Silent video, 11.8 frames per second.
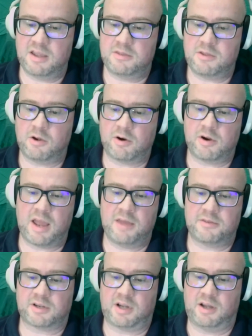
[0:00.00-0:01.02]
There are
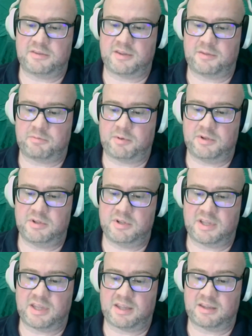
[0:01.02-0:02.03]
other concepts where you
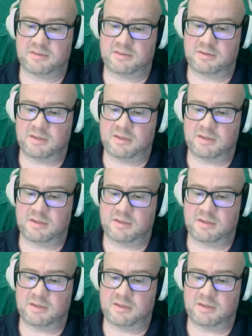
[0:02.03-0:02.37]
can